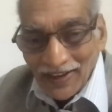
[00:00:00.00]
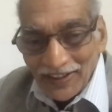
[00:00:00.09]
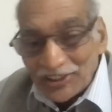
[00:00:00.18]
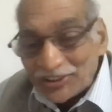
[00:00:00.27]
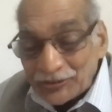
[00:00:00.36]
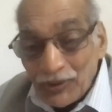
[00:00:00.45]

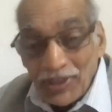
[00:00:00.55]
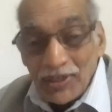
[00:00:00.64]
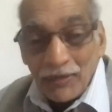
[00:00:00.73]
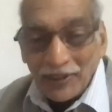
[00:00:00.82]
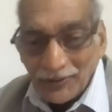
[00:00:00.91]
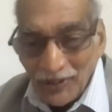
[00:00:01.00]
A student
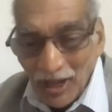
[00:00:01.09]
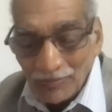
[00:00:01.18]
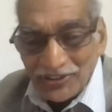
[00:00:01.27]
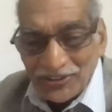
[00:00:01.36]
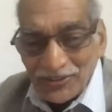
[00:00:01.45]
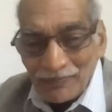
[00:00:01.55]
of
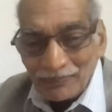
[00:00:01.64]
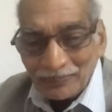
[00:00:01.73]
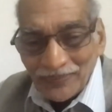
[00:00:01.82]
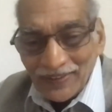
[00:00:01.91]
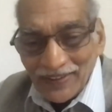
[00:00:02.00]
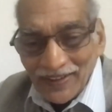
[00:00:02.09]
economics,
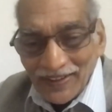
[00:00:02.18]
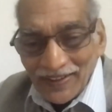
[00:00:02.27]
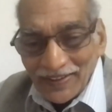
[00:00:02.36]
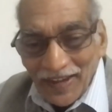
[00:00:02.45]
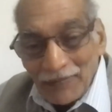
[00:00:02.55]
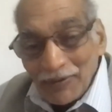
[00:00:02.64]

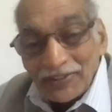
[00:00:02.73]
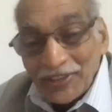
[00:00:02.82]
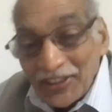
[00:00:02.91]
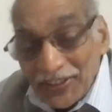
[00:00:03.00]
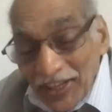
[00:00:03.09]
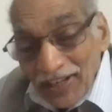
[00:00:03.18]
can he
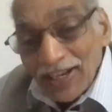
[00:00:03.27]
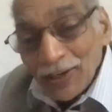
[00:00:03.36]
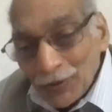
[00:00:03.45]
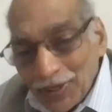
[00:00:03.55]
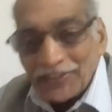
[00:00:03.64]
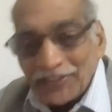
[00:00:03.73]
critically
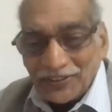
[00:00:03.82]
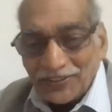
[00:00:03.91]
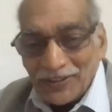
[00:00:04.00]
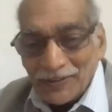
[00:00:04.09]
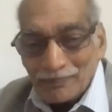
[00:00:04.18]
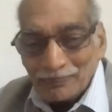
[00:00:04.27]
look at it?
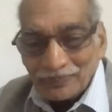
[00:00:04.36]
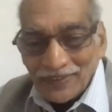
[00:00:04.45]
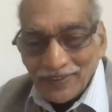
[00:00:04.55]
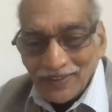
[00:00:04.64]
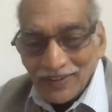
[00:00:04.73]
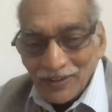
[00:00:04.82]

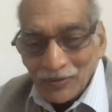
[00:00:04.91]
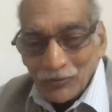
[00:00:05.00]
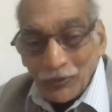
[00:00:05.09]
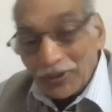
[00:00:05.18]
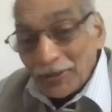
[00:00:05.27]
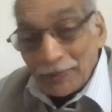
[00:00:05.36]

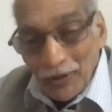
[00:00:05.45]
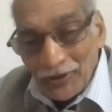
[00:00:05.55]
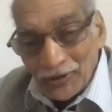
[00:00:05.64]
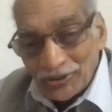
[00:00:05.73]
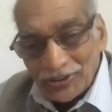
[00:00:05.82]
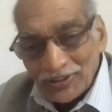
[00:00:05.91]
Would it
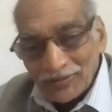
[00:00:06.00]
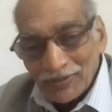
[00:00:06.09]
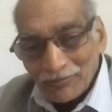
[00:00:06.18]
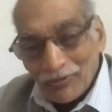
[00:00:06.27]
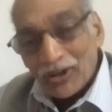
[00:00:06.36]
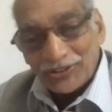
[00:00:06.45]
produce
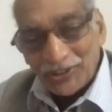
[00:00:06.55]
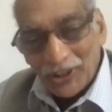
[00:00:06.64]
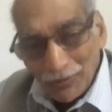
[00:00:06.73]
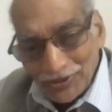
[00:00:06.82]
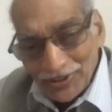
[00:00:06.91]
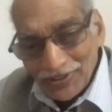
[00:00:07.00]
more
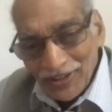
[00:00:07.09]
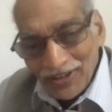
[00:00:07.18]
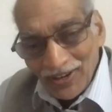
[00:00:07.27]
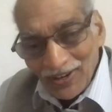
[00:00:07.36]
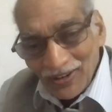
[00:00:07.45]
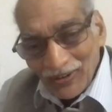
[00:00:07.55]
jobs?
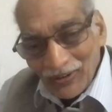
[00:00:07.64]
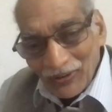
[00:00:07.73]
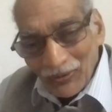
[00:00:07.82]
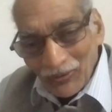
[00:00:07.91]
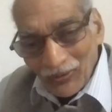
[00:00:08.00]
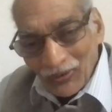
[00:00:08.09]

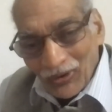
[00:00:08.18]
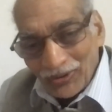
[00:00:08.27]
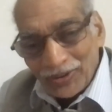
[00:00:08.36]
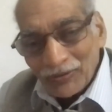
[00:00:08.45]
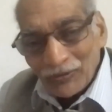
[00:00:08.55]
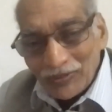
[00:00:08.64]

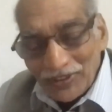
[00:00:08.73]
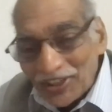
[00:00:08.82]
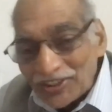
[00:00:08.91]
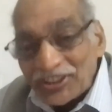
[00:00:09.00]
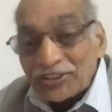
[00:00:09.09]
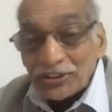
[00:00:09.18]
Or
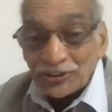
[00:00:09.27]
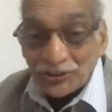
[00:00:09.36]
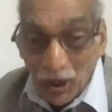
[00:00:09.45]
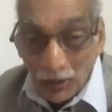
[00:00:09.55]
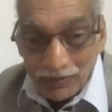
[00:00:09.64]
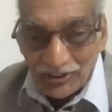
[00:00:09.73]
is it
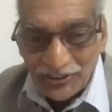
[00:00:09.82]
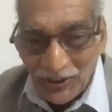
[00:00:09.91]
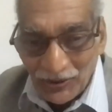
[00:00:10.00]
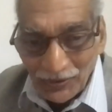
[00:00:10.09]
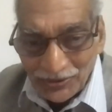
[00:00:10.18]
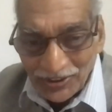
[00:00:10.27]
jobless
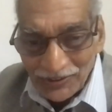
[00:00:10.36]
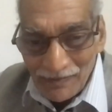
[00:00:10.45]
growth?